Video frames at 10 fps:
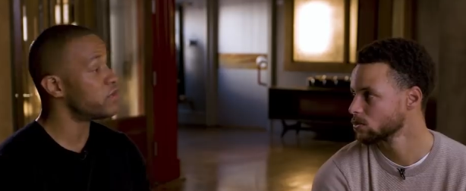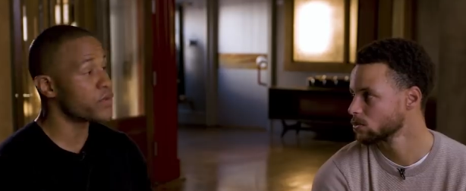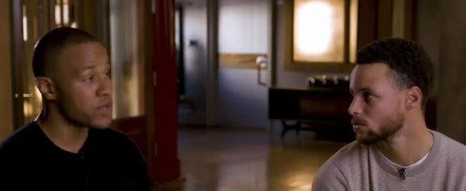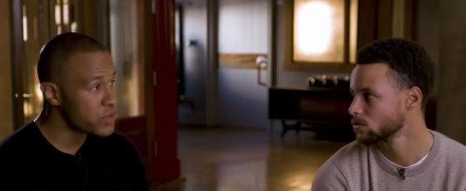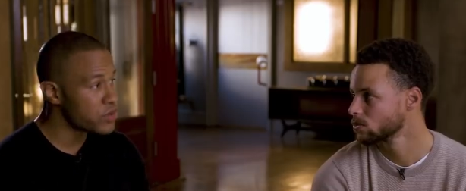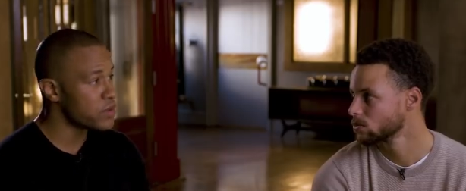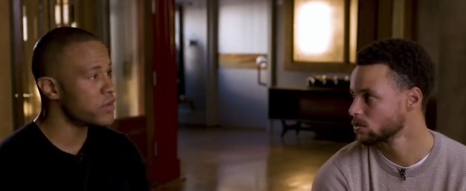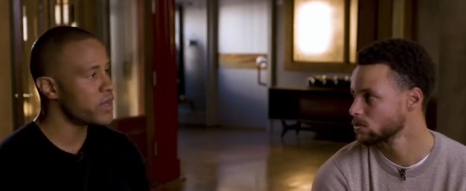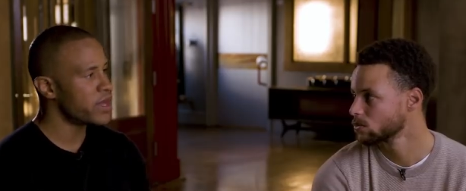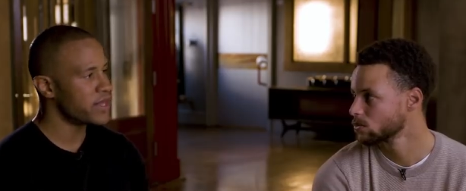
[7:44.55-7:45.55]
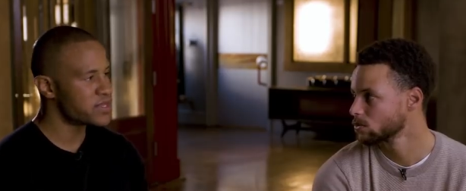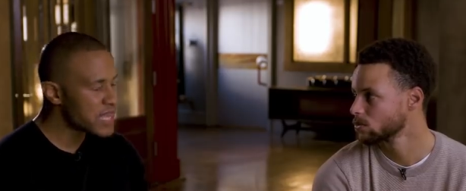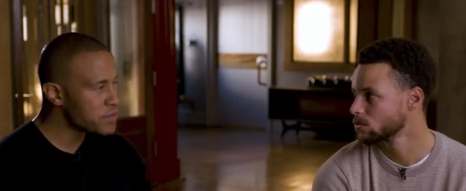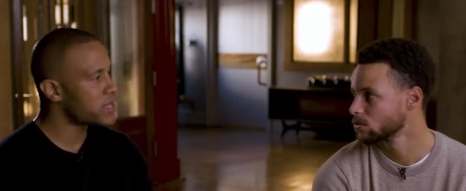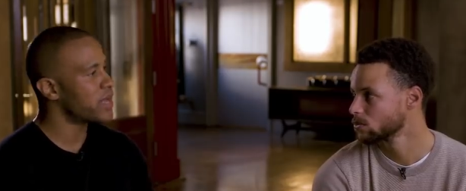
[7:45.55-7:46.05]
Speaker 1: good for you. It
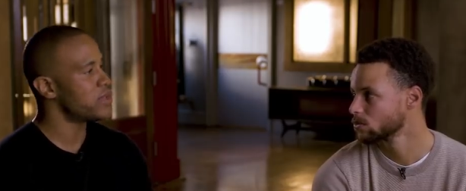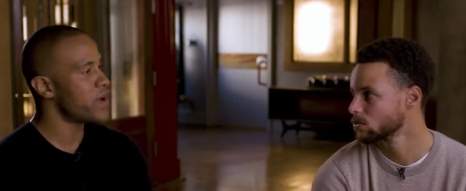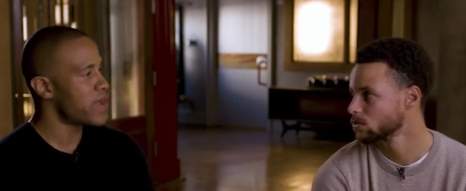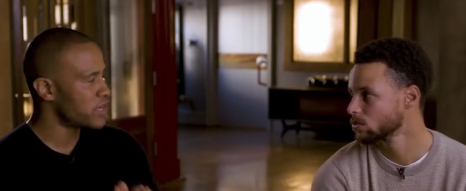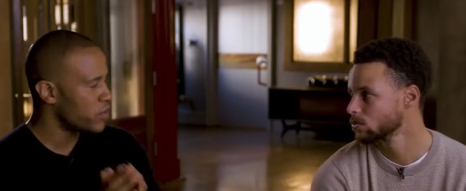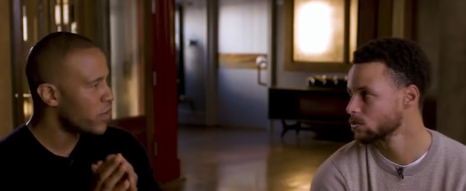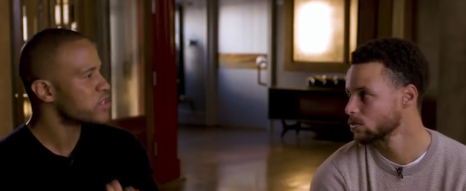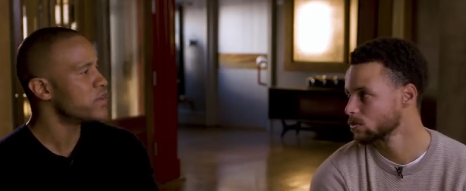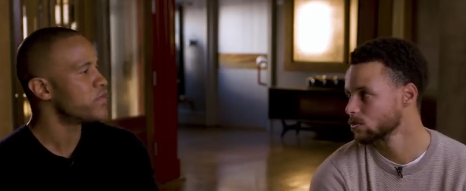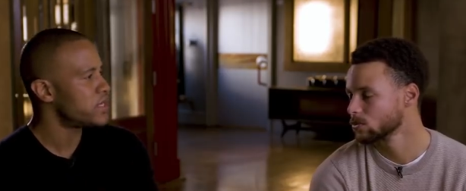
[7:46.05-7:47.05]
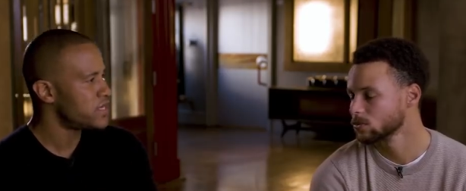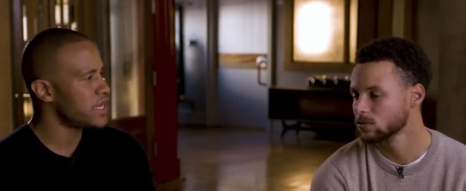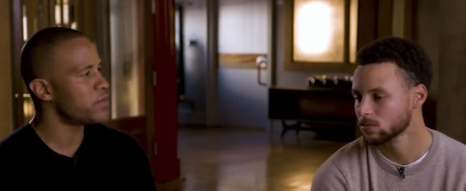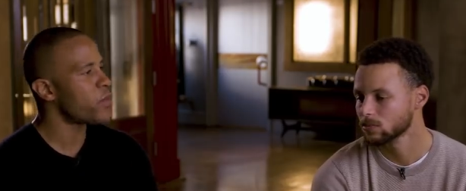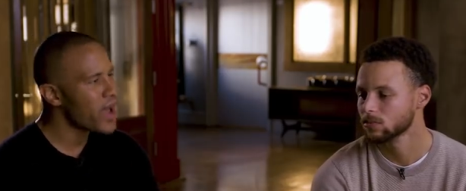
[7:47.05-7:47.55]
seems like you're asking what's good for the
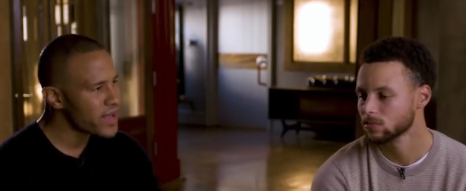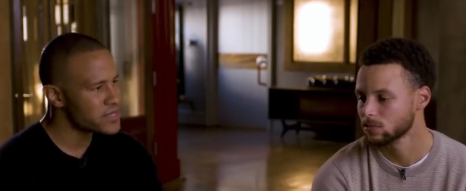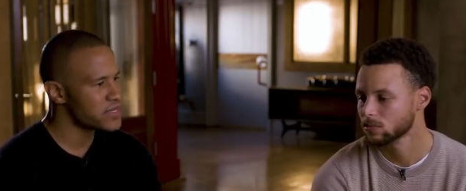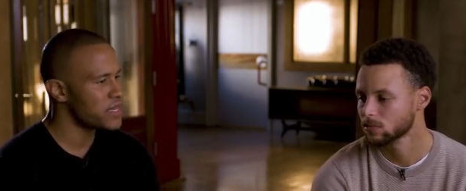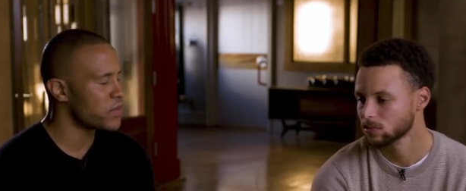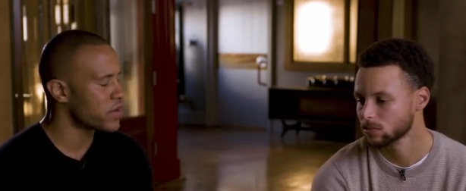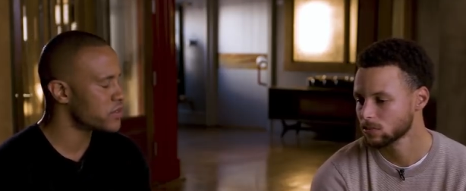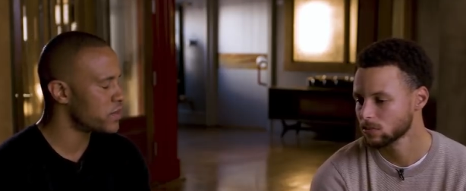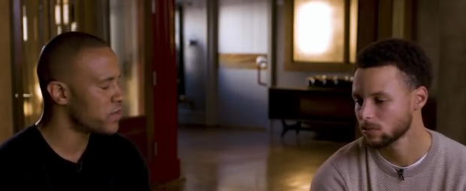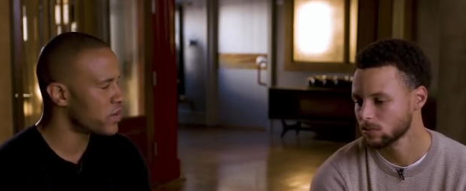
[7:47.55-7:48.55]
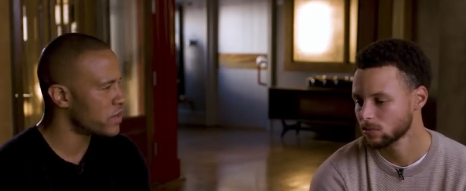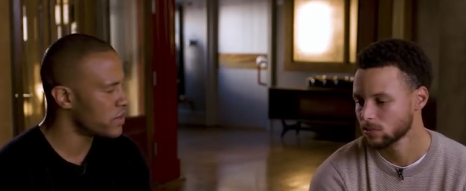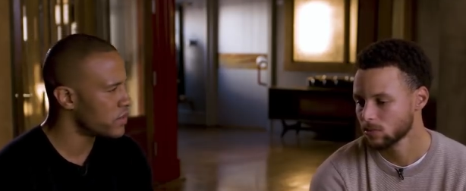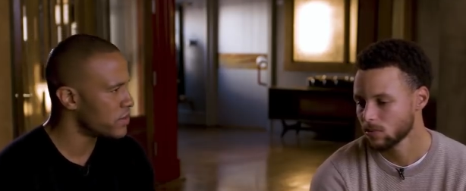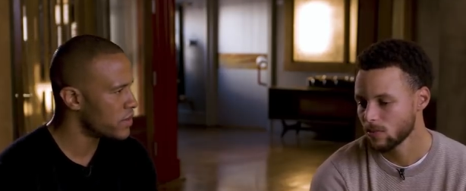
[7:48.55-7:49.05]
team. Why is teamwork so important
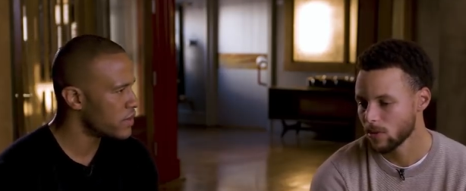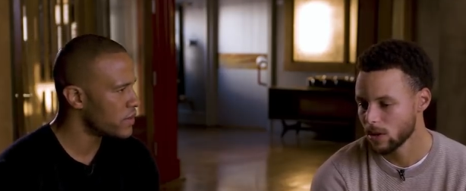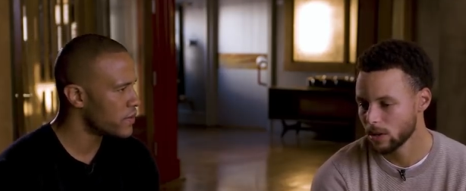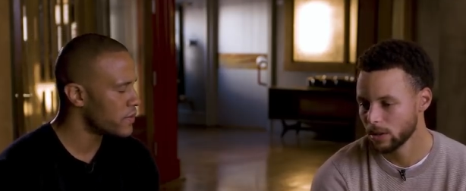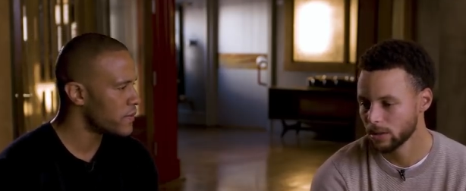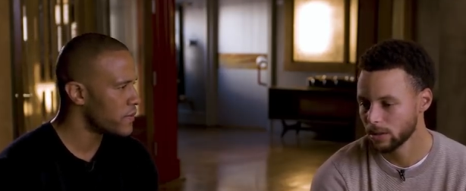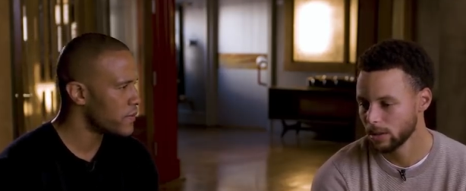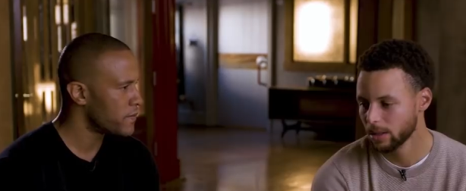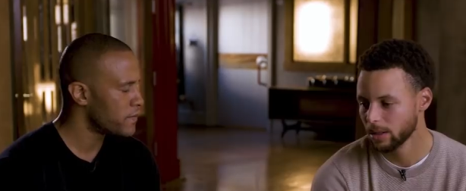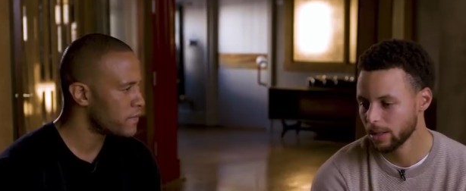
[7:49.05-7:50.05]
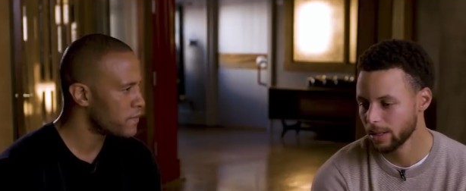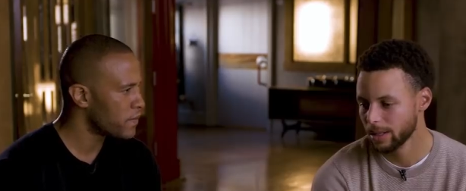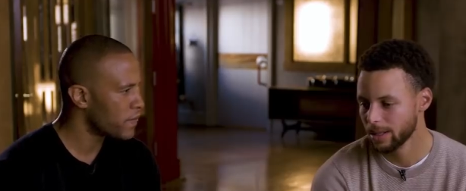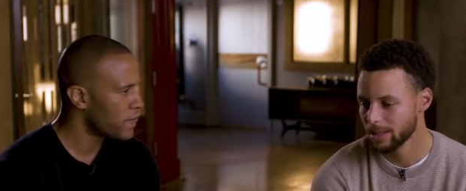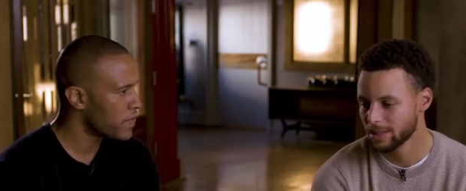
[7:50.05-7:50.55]
to you?
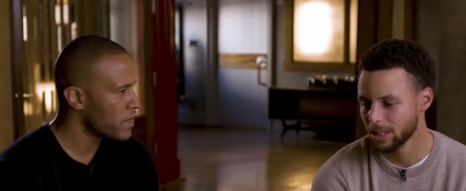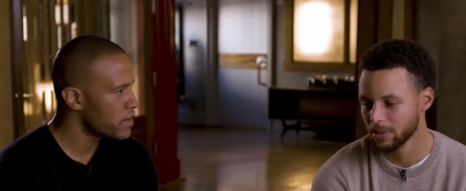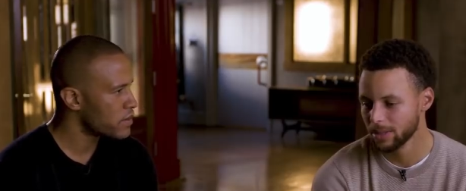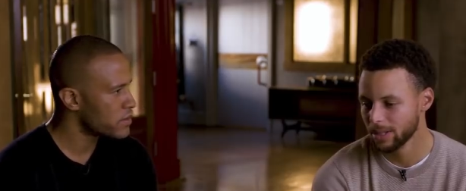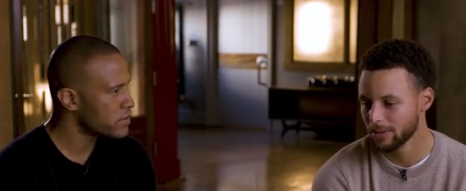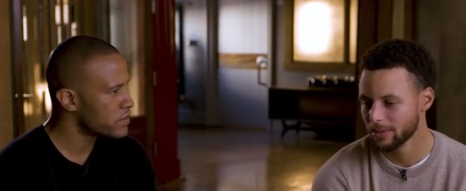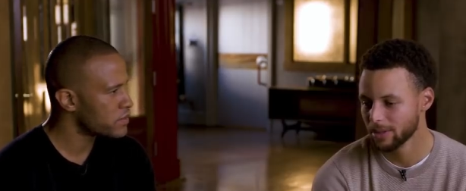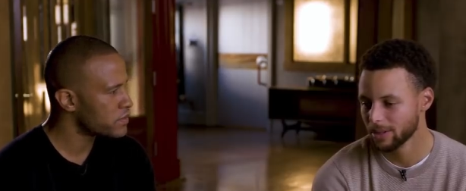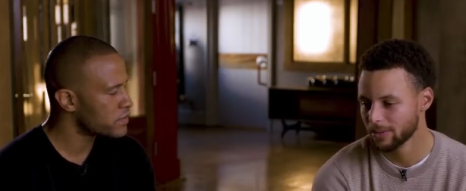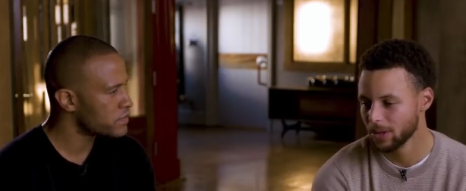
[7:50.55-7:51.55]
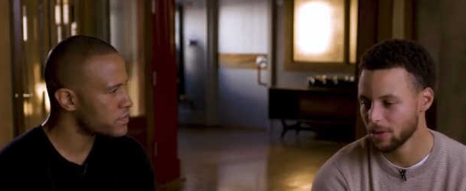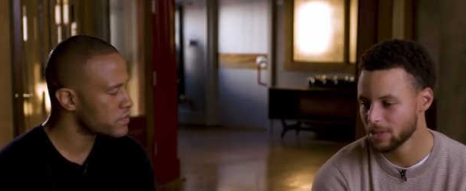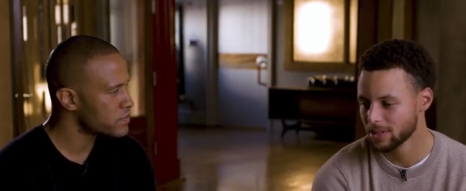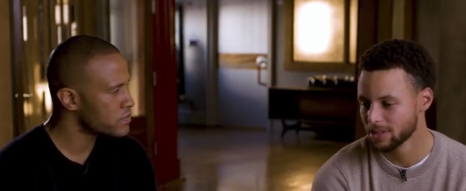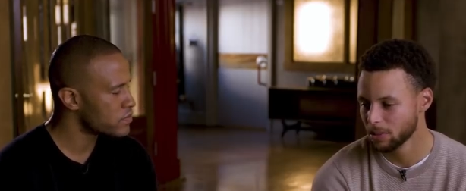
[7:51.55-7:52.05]
Speaker 2: It's something that I've, I've
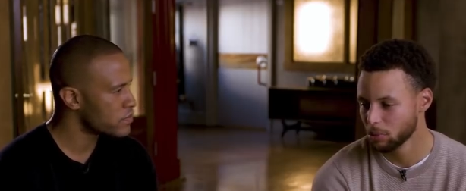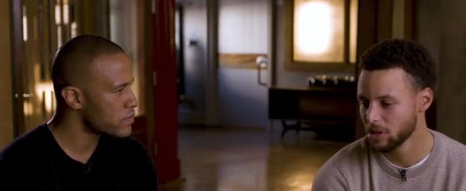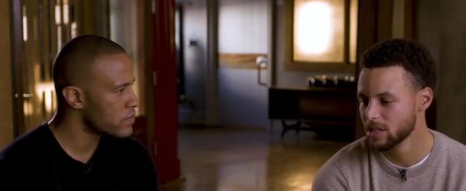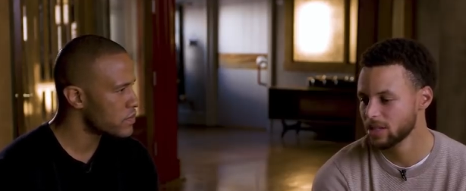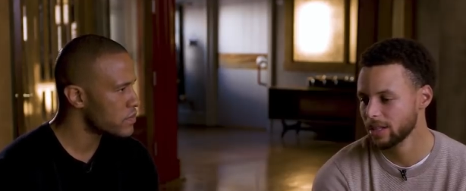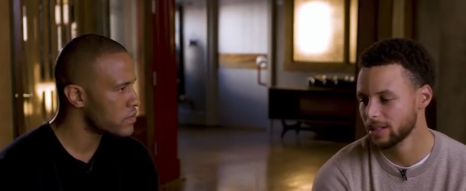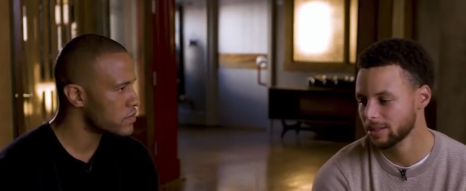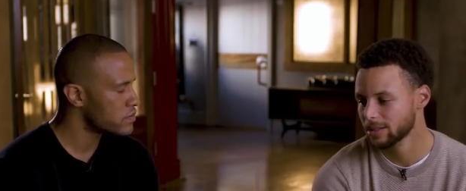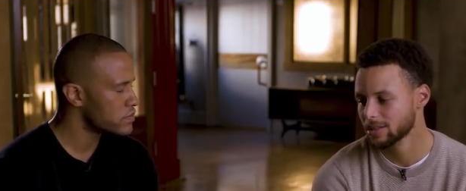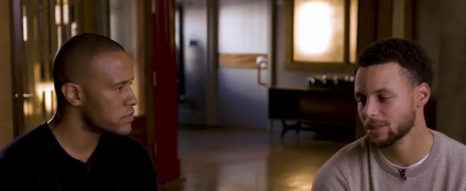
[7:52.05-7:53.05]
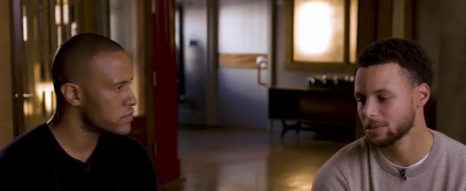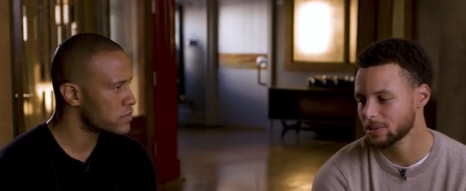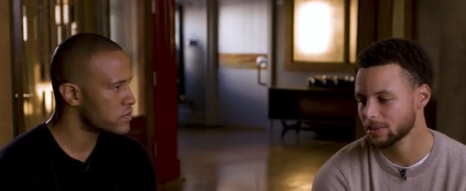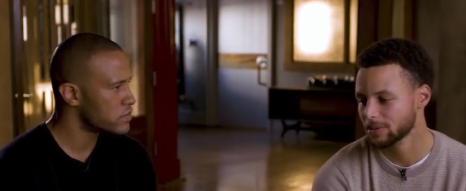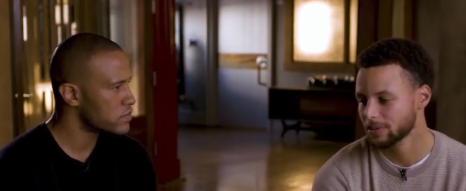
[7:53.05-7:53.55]
always just appreciated in
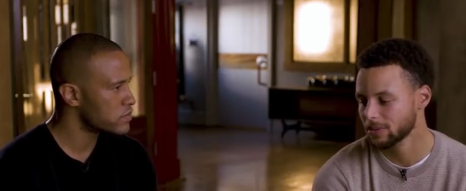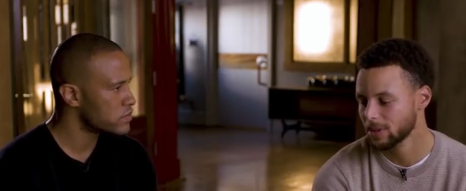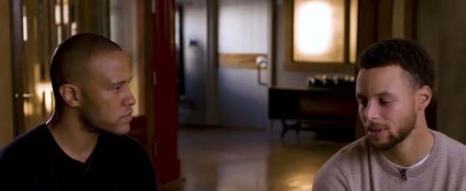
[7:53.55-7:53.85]
terms of